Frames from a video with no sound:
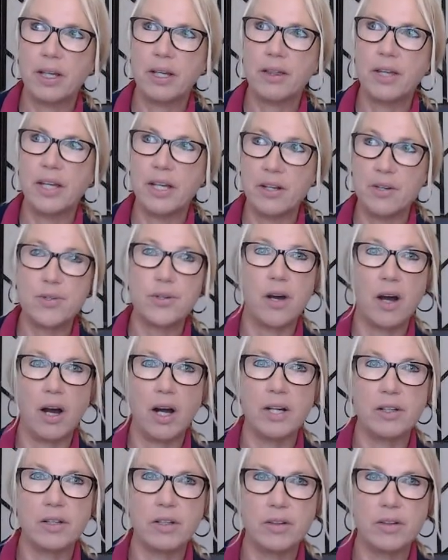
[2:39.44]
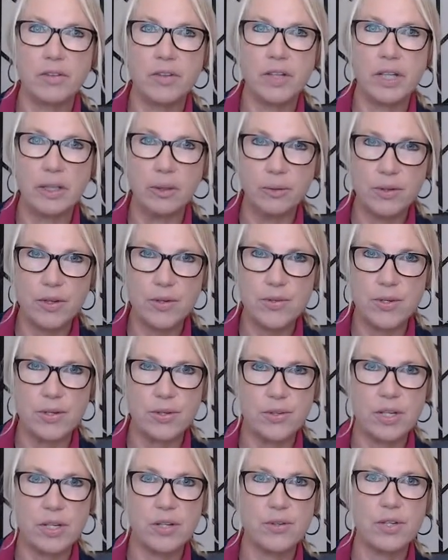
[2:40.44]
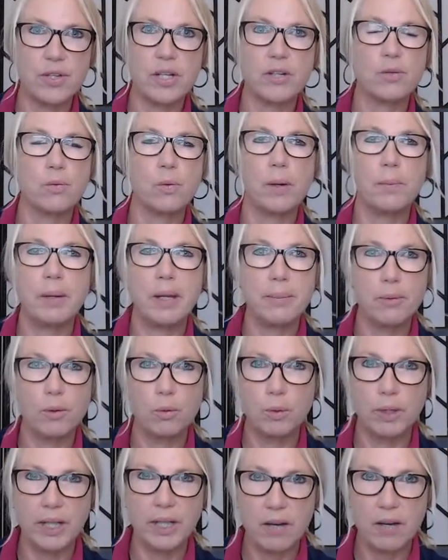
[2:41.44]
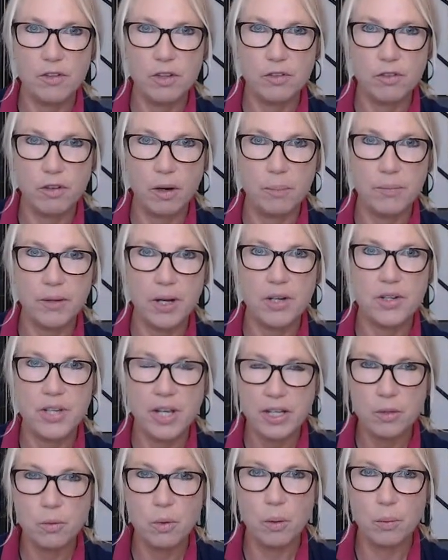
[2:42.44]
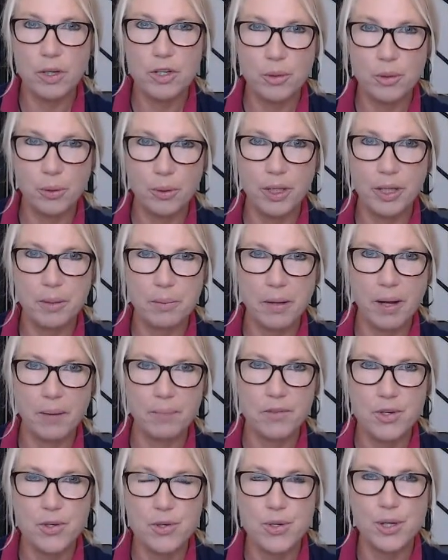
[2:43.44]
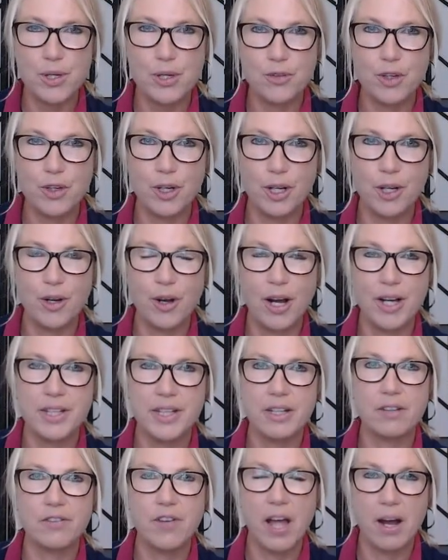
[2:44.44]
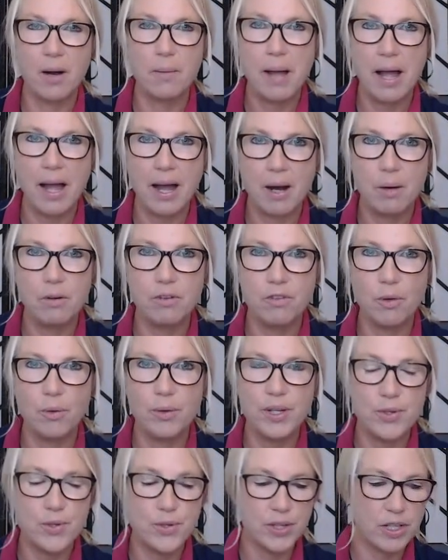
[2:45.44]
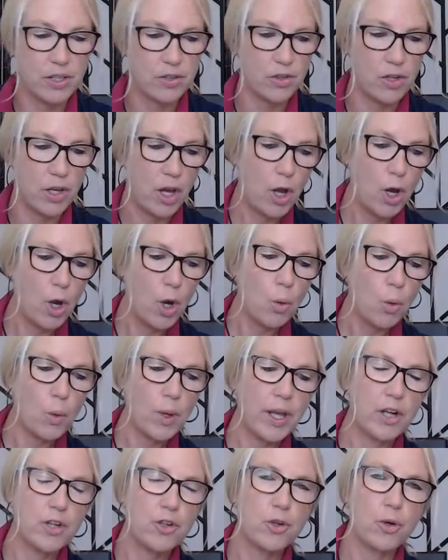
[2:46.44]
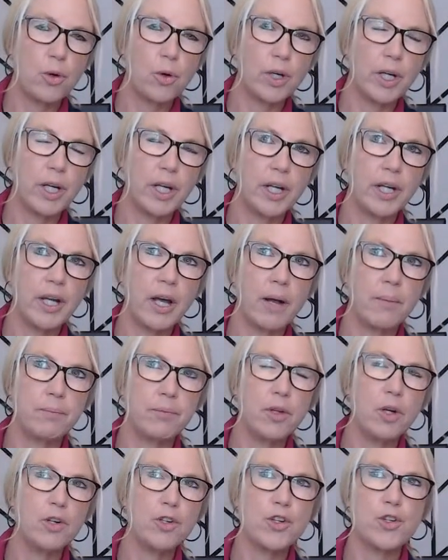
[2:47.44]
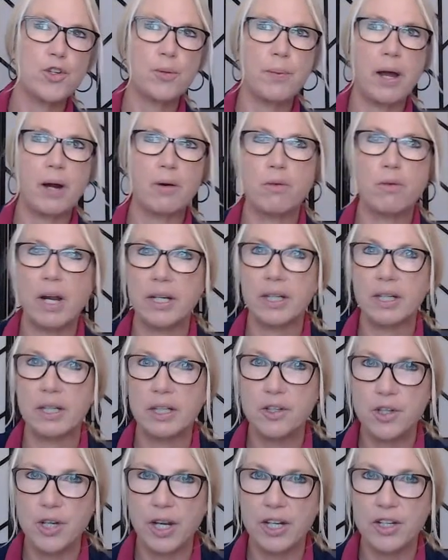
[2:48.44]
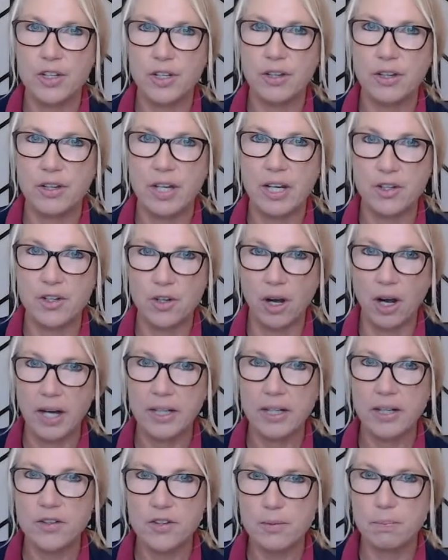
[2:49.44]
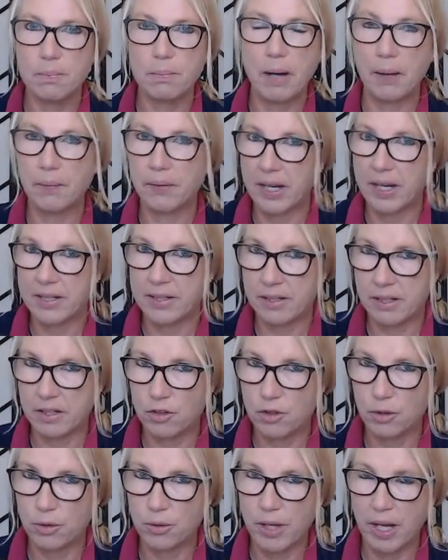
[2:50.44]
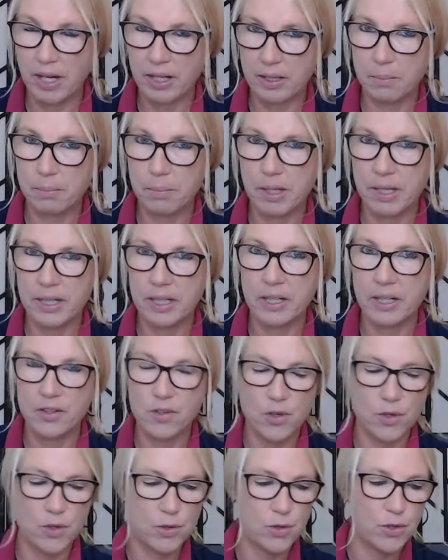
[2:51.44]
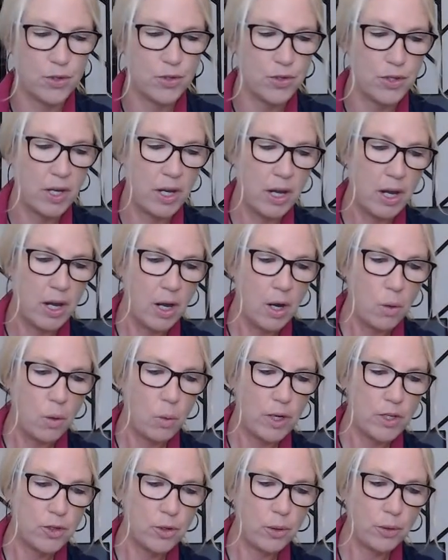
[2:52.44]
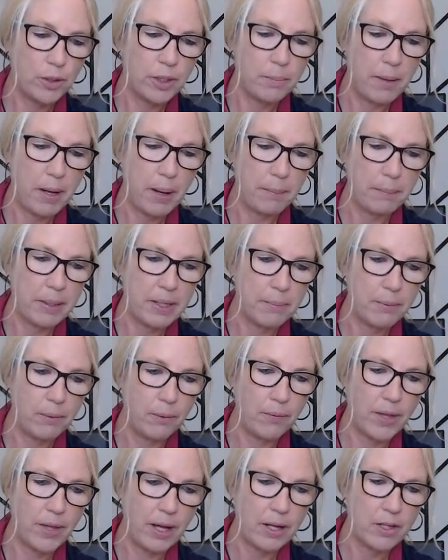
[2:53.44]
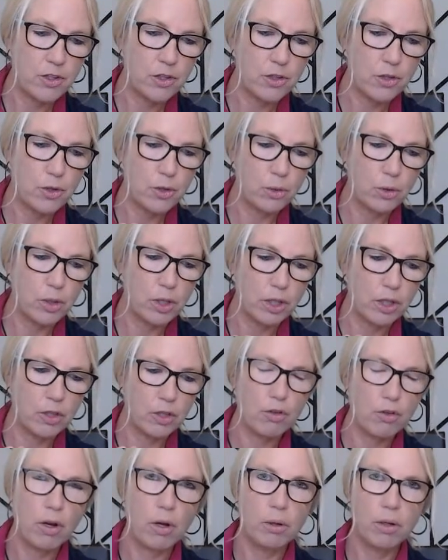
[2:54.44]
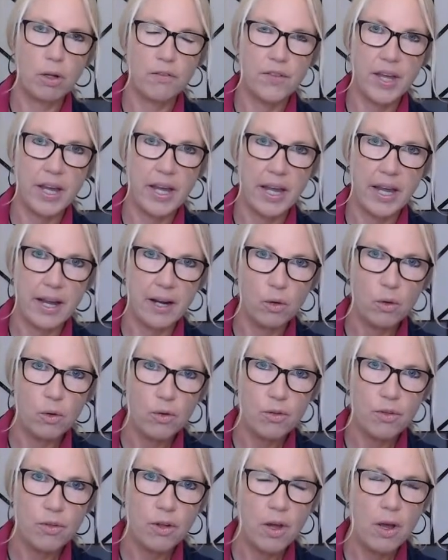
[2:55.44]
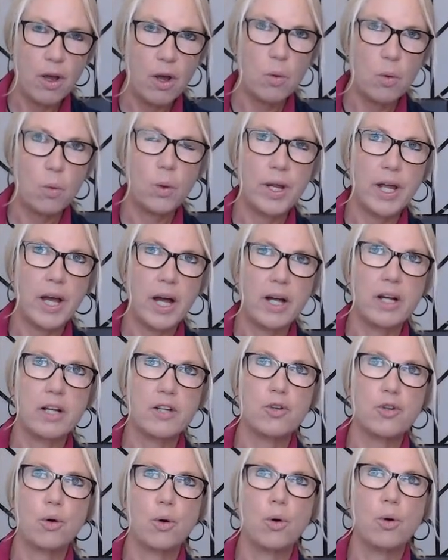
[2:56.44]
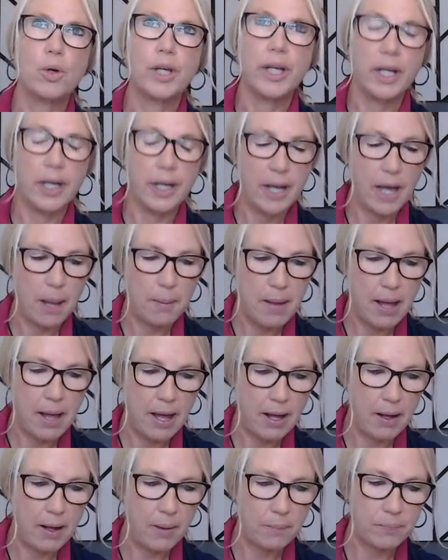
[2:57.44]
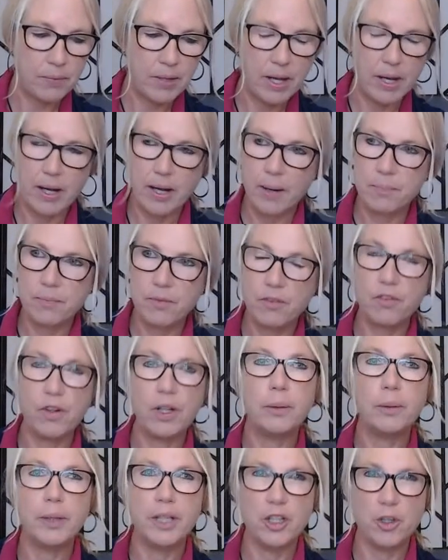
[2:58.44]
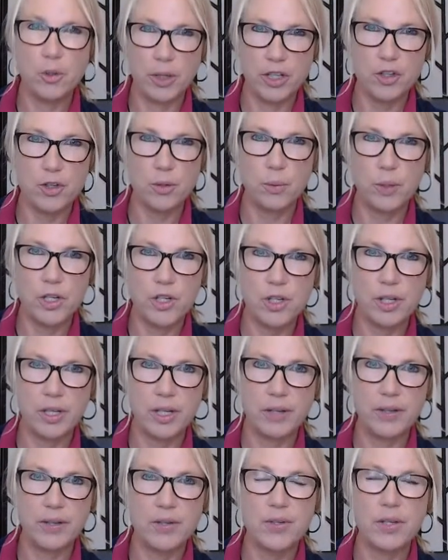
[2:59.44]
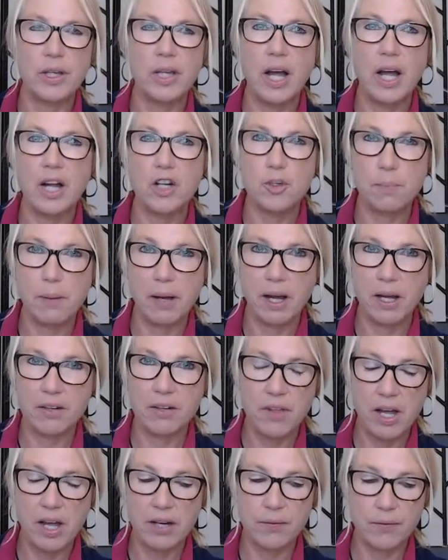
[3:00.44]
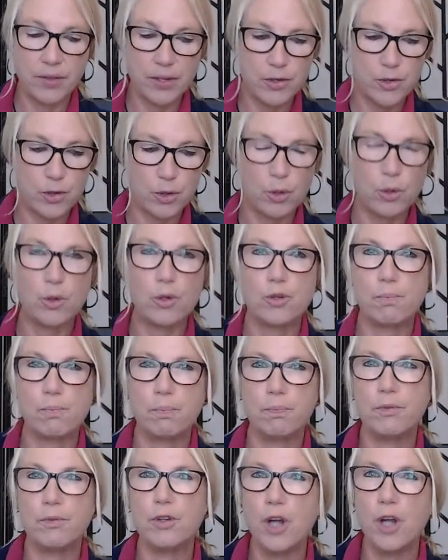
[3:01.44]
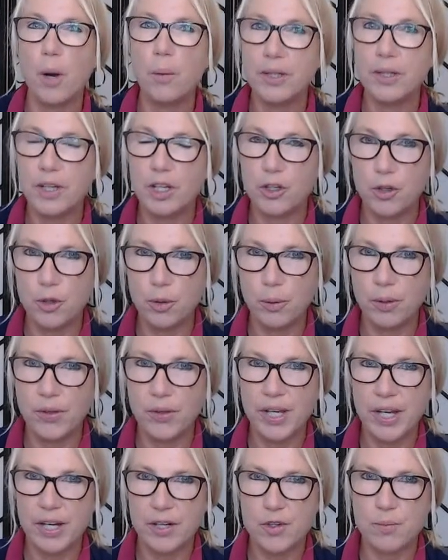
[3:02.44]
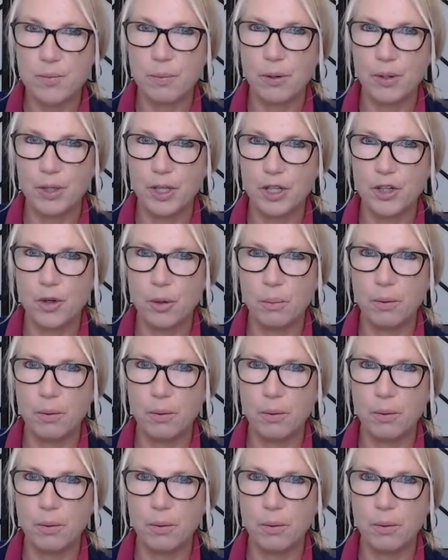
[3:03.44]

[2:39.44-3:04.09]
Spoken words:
these kind of illnesses, these things where people recovered from, I'll tell you what we're talking about, just so you've got an idea of how powerful this is. We are talking not just about radically changing their diets, but they did do that in many instances. We're talking about people that took control of their health. We are talking about following your intuition, and there's a large part of that in this course, knowing that you are the expert in your